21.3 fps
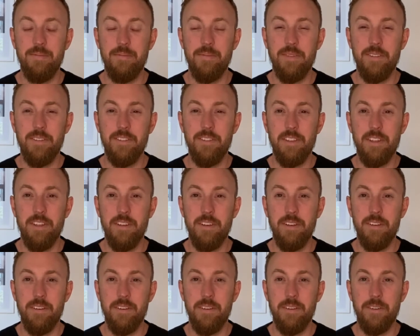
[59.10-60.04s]

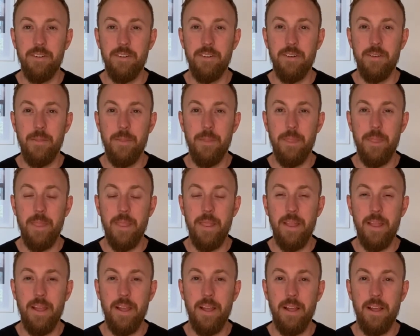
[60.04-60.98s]
So
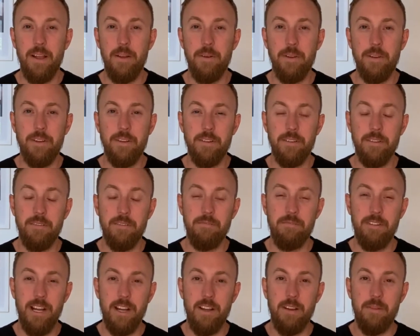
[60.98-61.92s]
I would
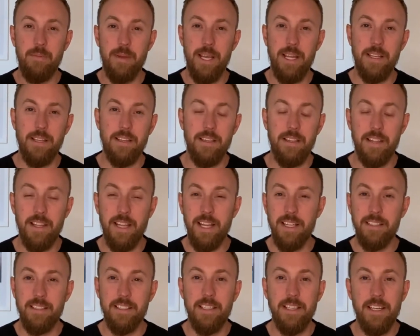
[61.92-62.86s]
recommend that
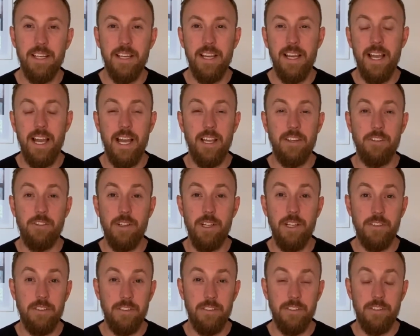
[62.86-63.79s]
as you listen to